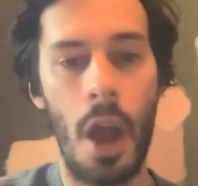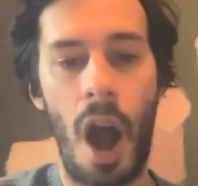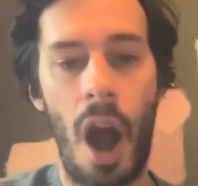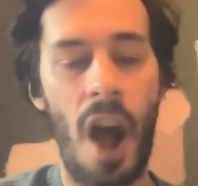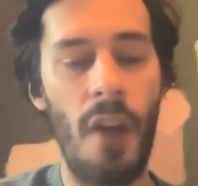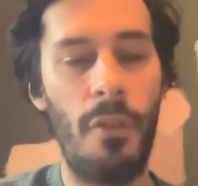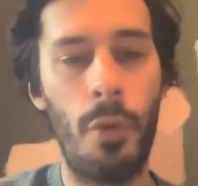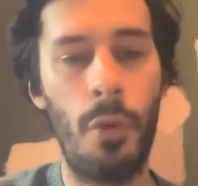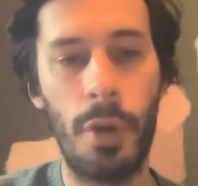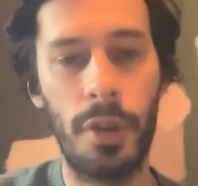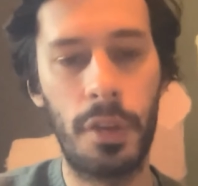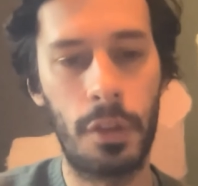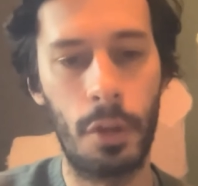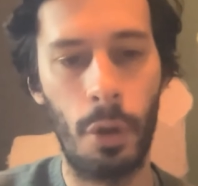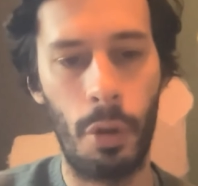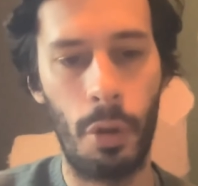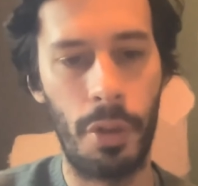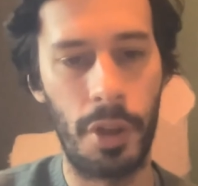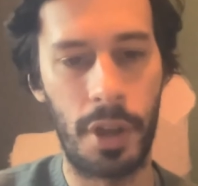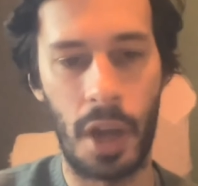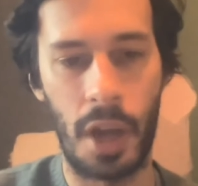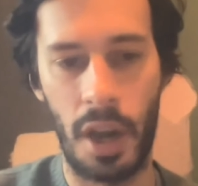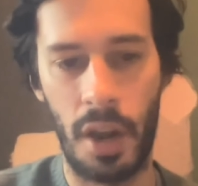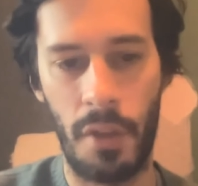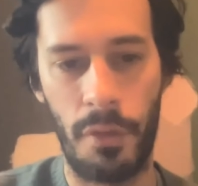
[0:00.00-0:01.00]
I've always thought
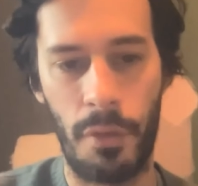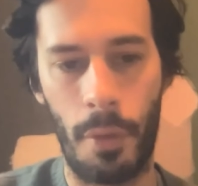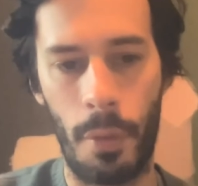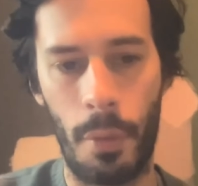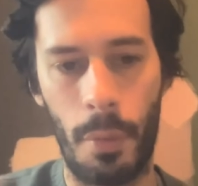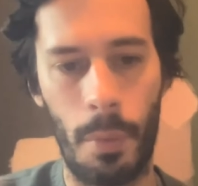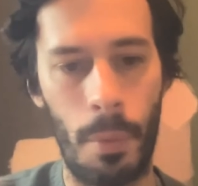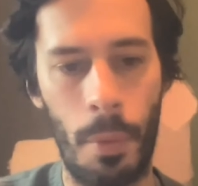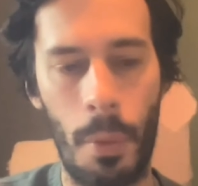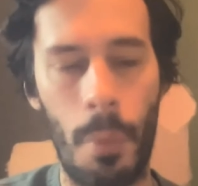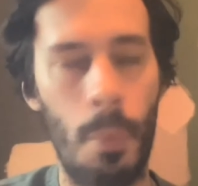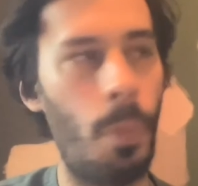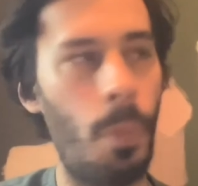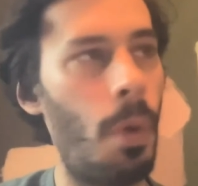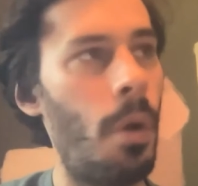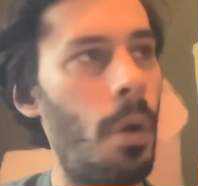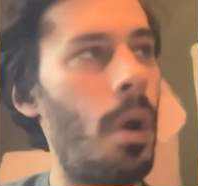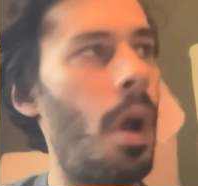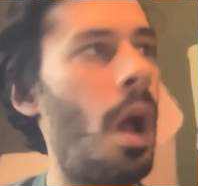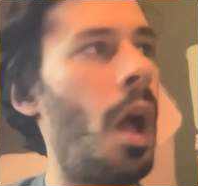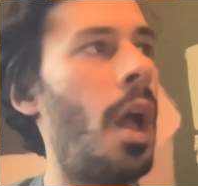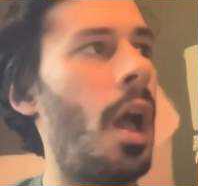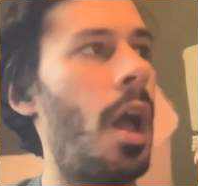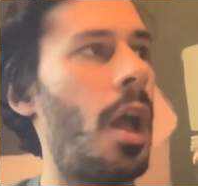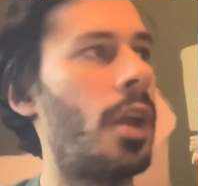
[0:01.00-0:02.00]
that kind of
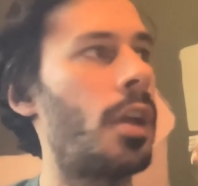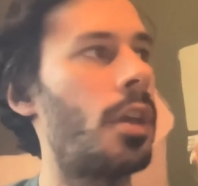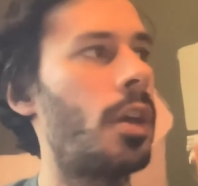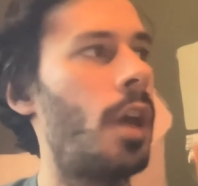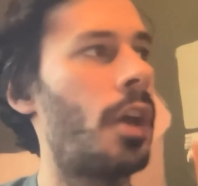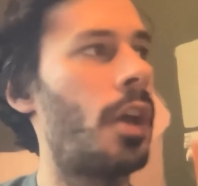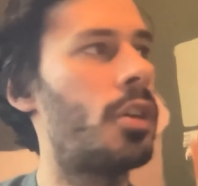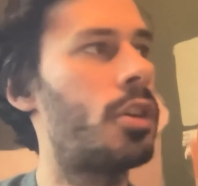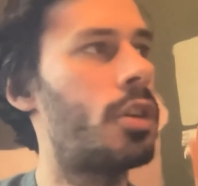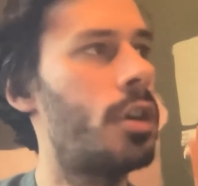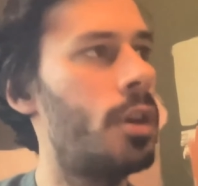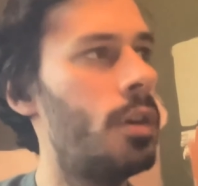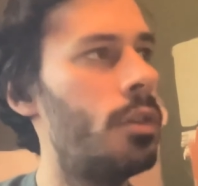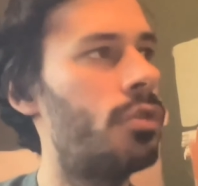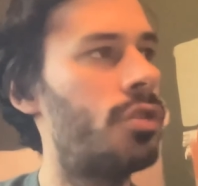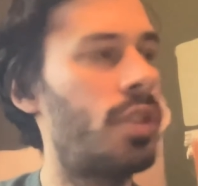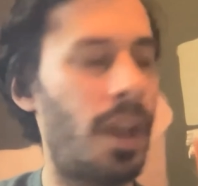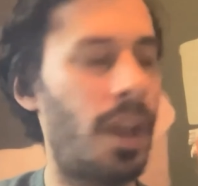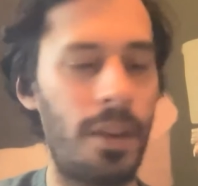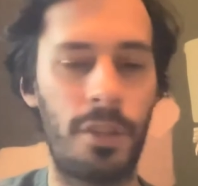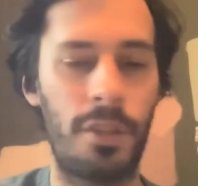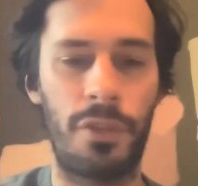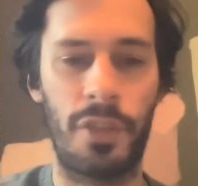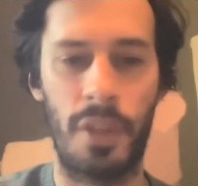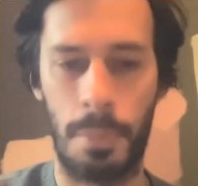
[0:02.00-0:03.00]
a huge
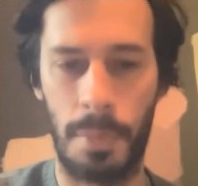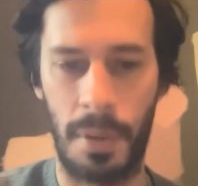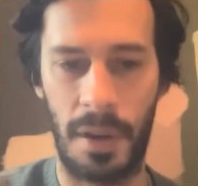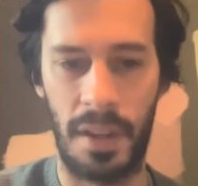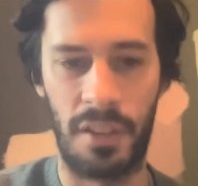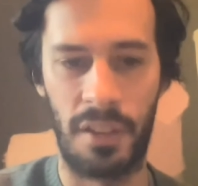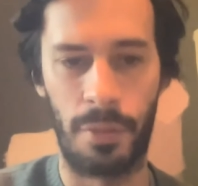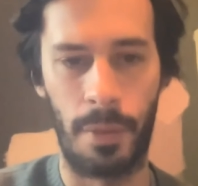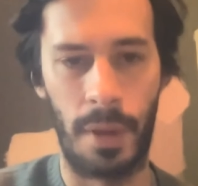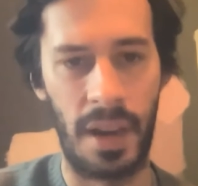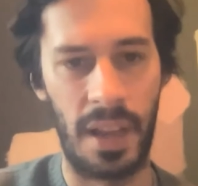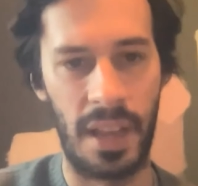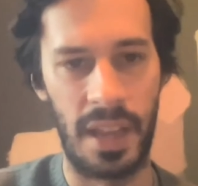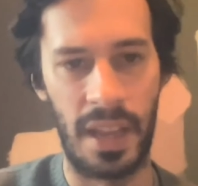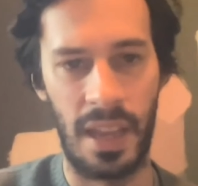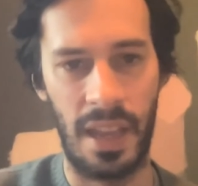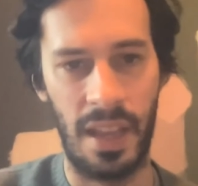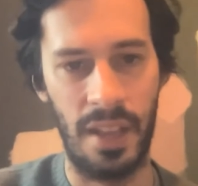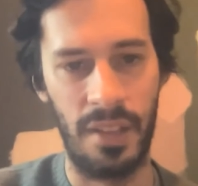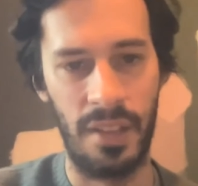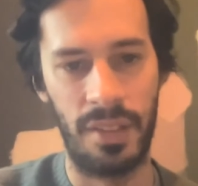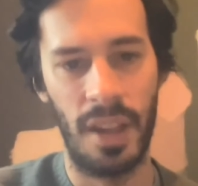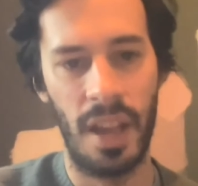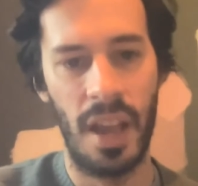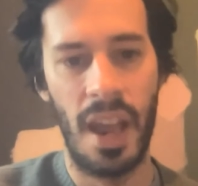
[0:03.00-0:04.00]
challenge for the police really
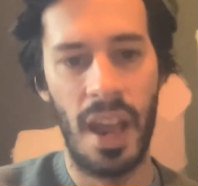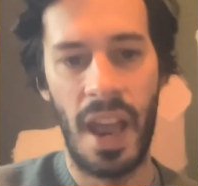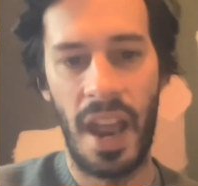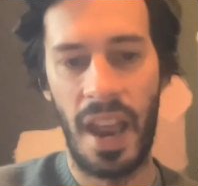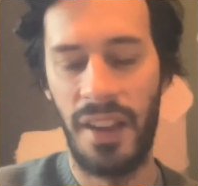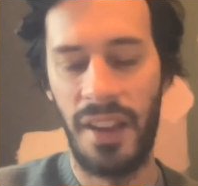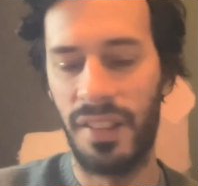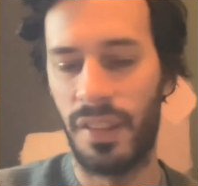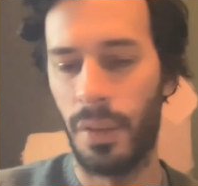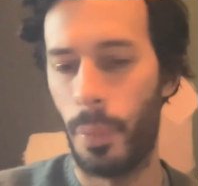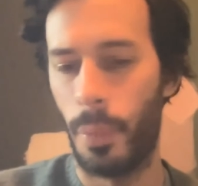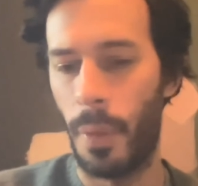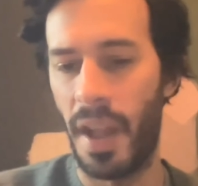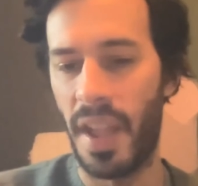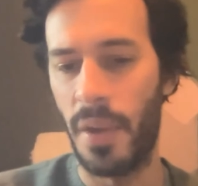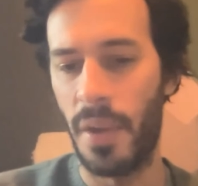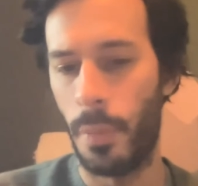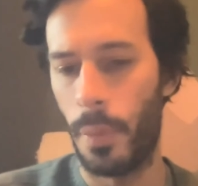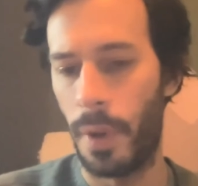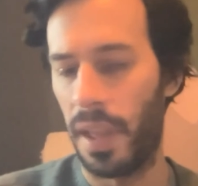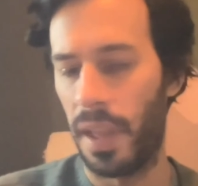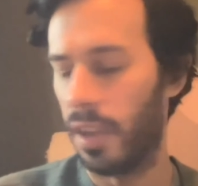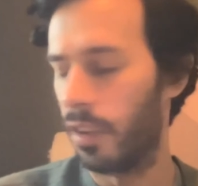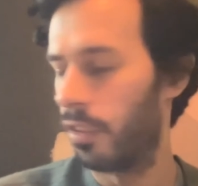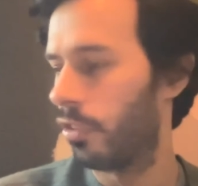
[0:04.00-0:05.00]
is the way in
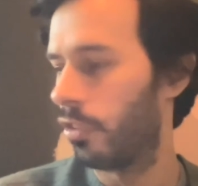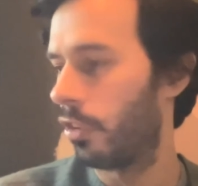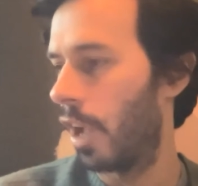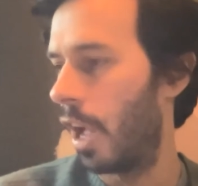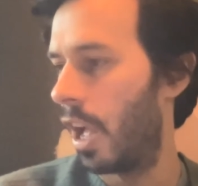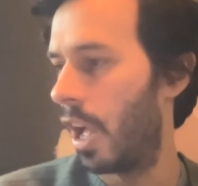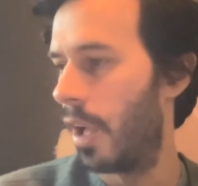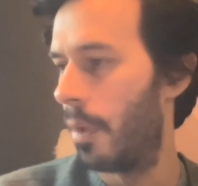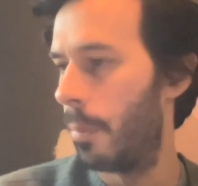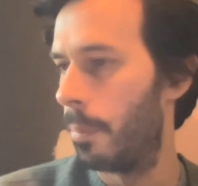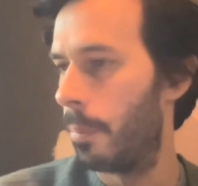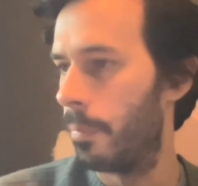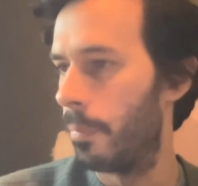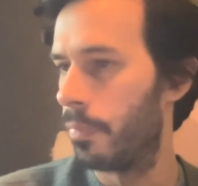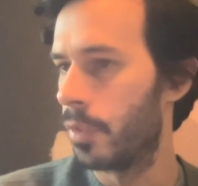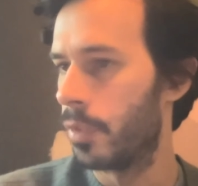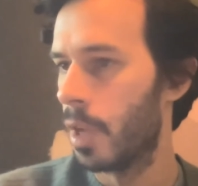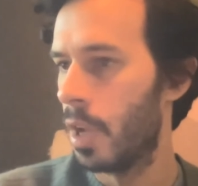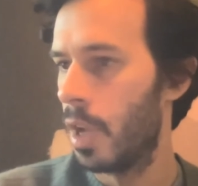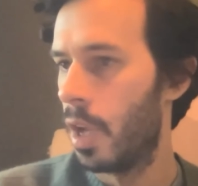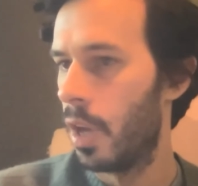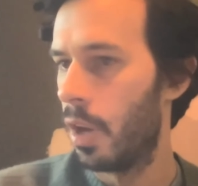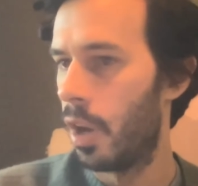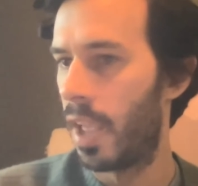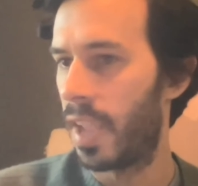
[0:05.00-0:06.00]
which
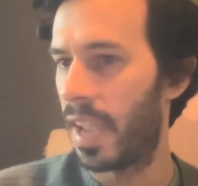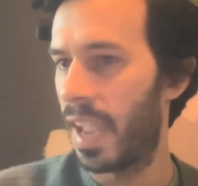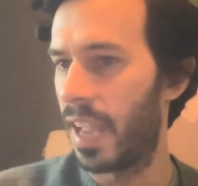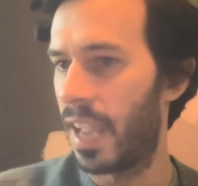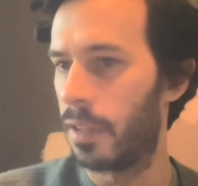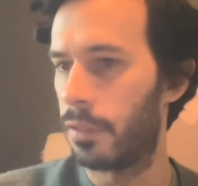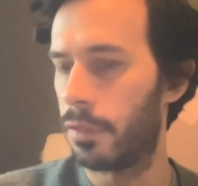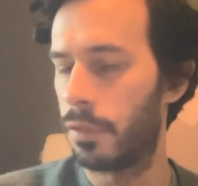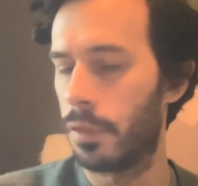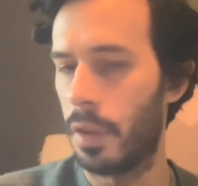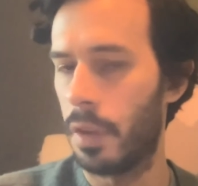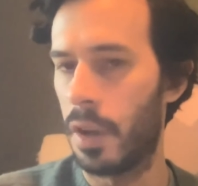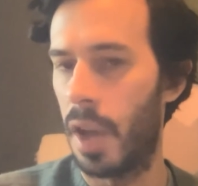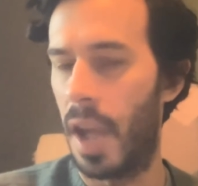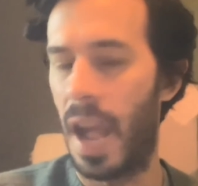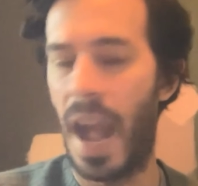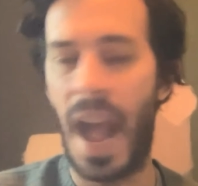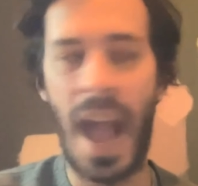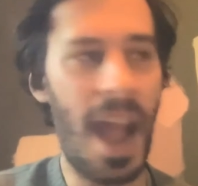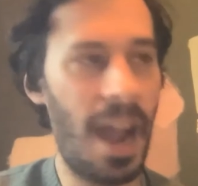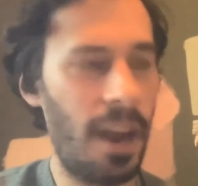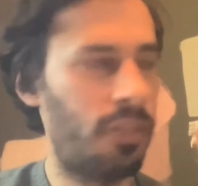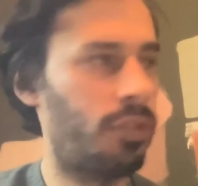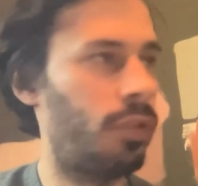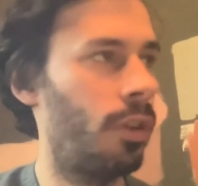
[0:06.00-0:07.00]
like it's
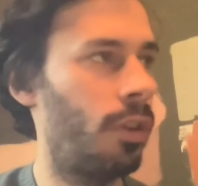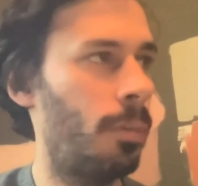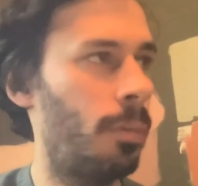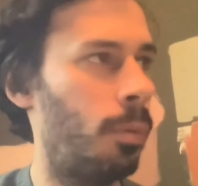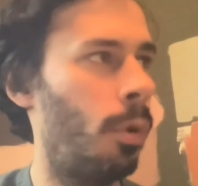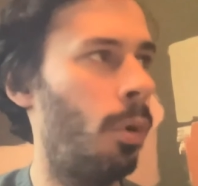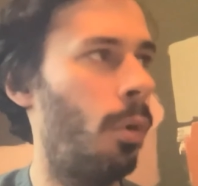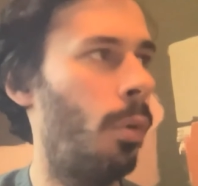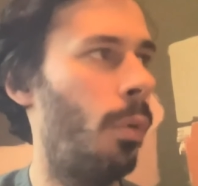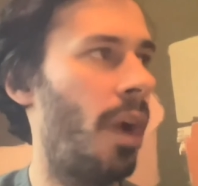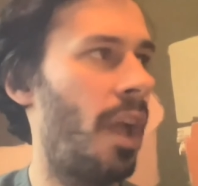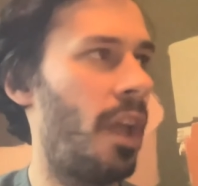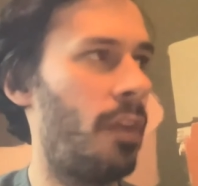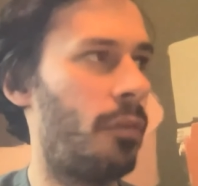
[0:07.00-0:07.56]
actionable,